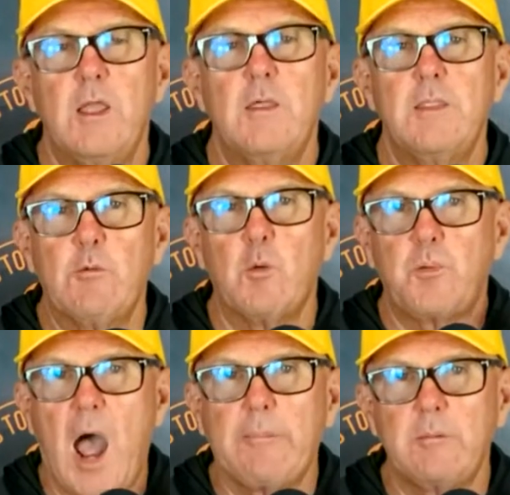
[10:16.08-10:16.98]
There will
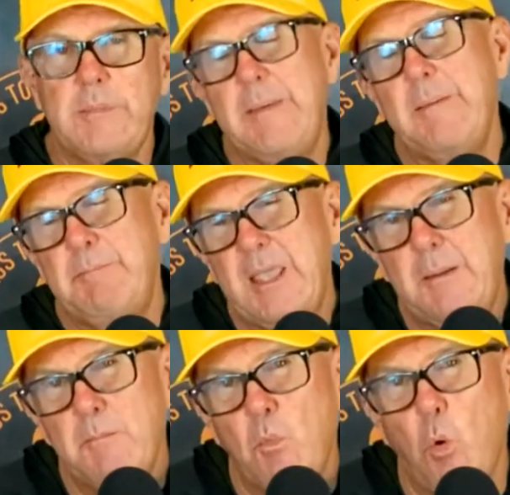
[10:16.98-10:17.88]
probably
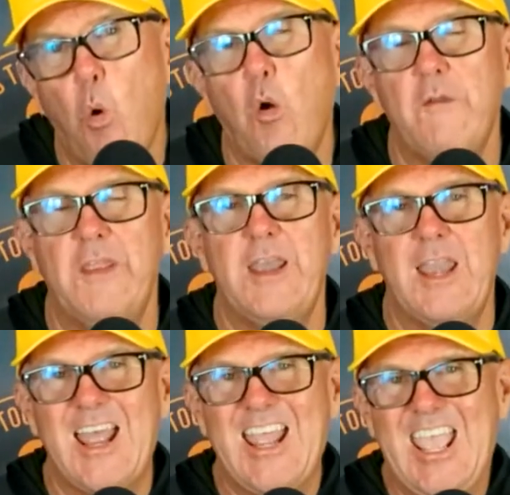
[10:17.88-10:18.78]
be more than
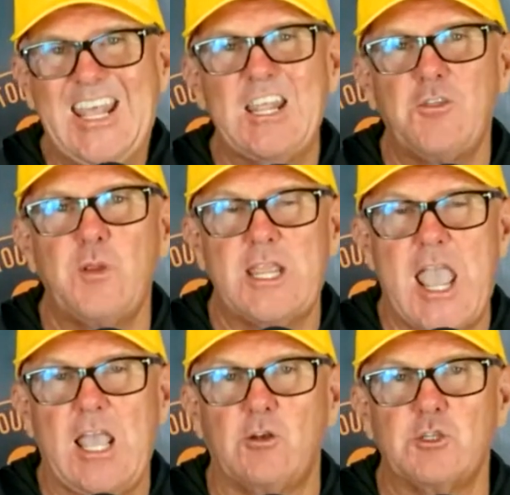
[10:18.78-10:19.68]
83
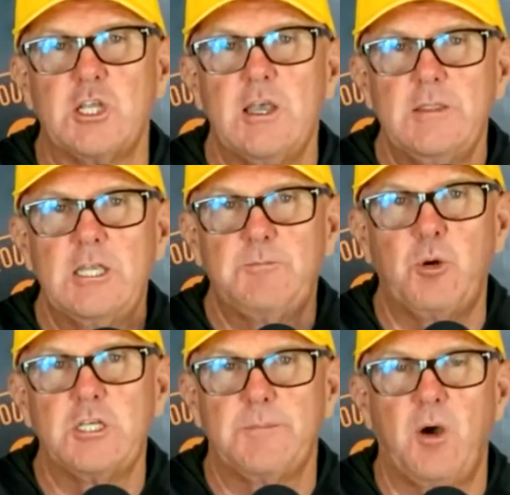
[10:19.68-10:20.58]
anglers that
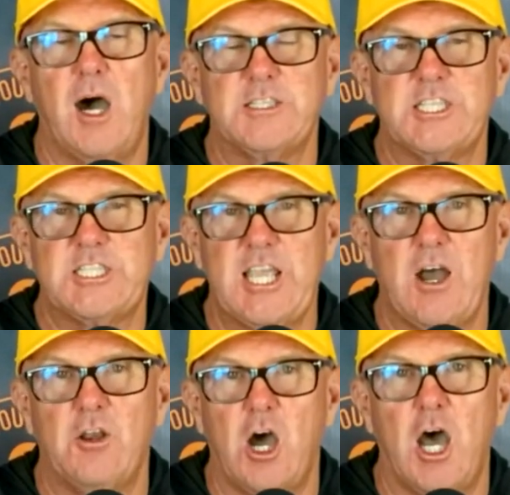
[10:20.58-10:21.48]
put deposits
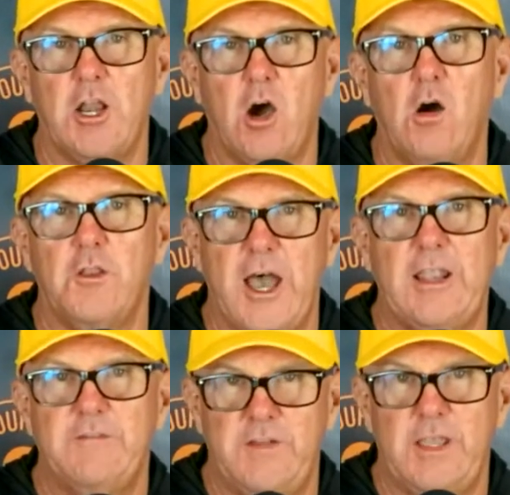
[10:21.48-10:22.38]
down on all
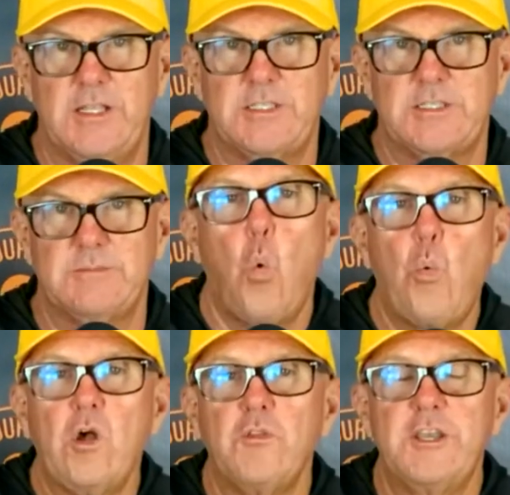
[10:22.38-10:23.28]
9 events.
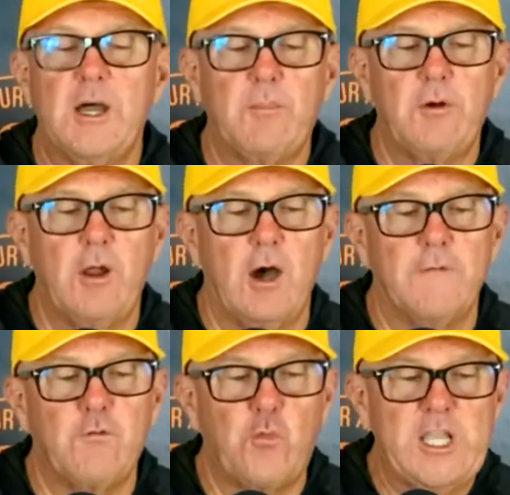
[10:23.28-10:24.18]
Will the number
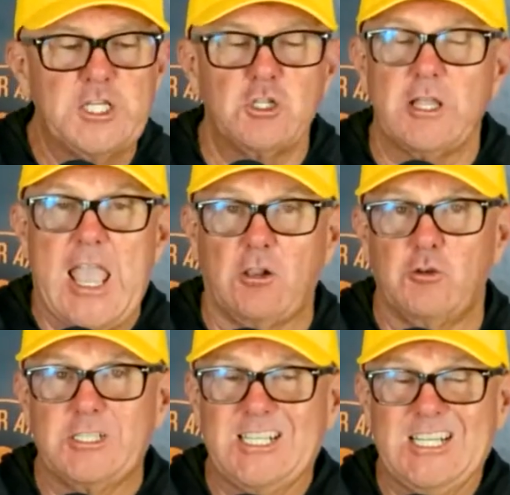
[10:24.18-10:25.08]
of regional
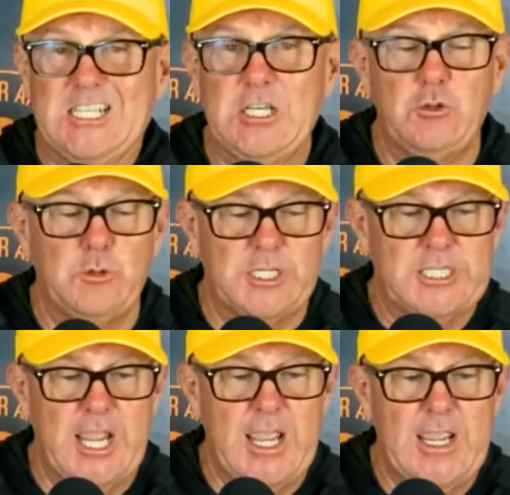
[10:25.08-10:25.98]
anglers continue to
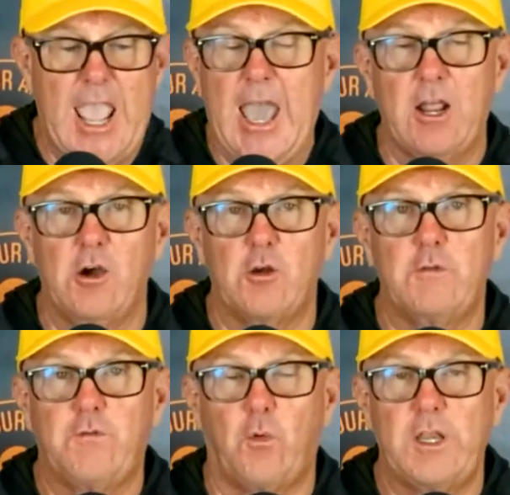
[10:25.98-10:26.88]
stay at
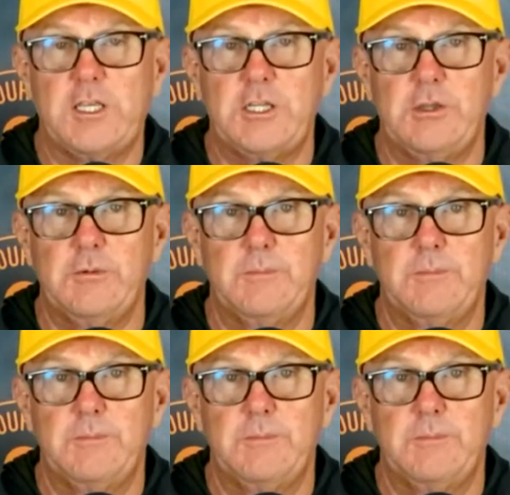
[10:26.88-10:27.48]
142?